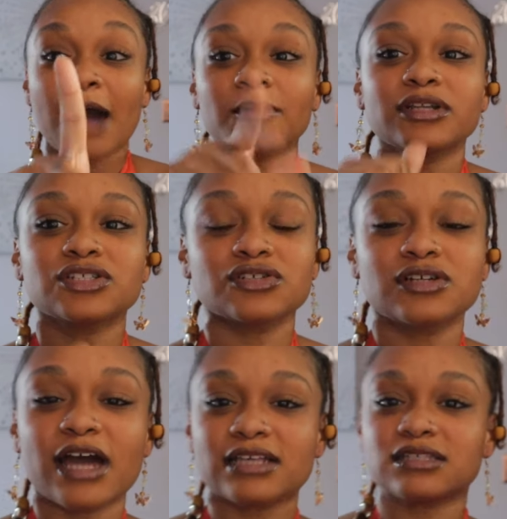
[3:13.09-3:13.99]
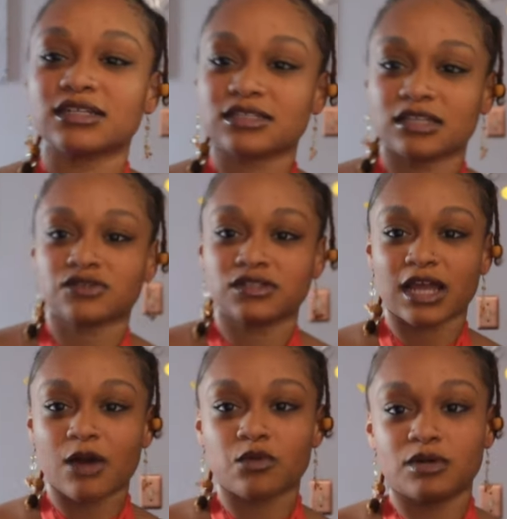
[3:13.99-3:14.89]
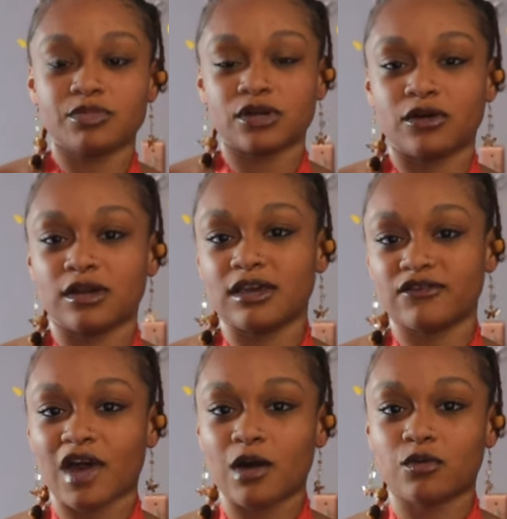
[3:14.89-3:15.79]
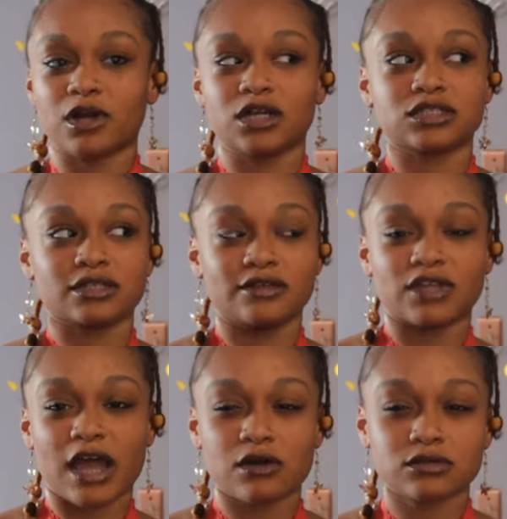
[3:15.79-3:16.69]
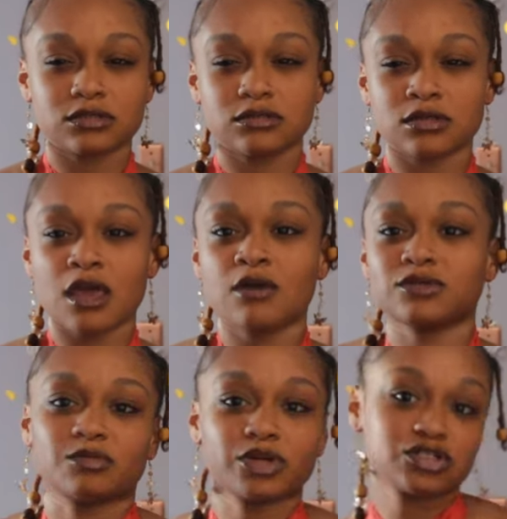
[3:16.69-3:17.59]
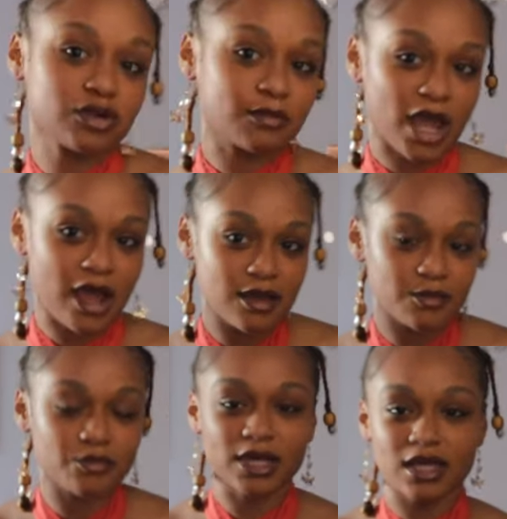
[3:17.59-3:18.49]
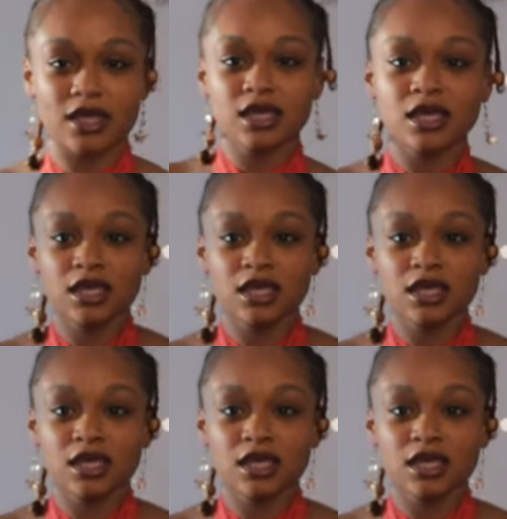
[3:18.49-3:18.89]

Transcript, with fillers: I'm gonna show you guys the accessories I would put on if I were to leave the house, which I'm pretty sure I'm not, but